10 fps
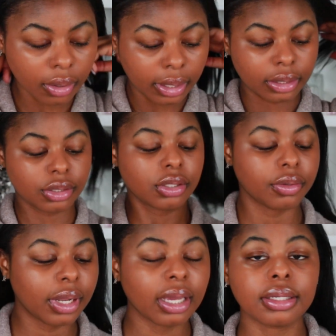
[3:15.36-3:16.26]
Okay, so
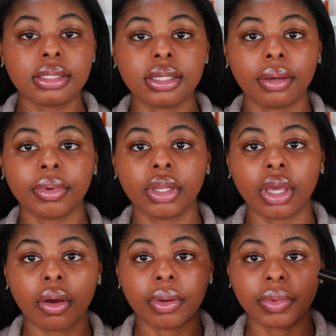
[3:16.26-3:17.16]
next I'm going to
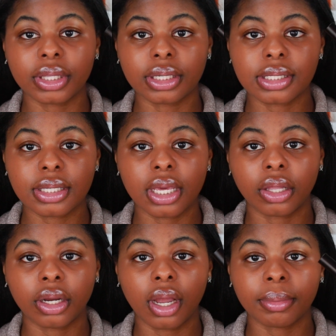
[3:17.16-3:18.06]
go in with
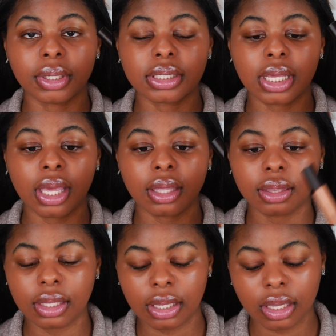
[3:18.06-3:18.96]
concealer. I'm going to take
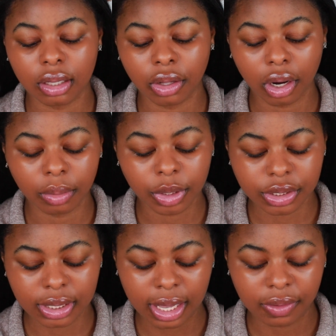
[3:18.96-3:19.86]
the Laura
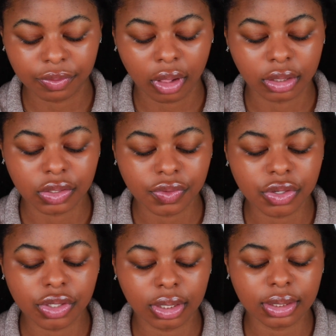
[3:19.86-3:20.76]
Mercier Flawless
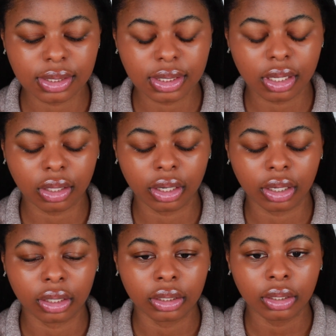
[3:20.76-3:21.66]
Fusion Concealer.